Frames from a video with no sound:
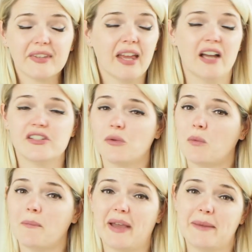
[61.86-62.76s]
I don't
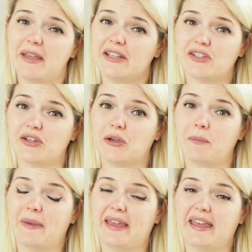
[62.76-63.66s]
want baby to
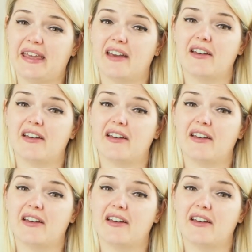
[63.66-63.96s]
be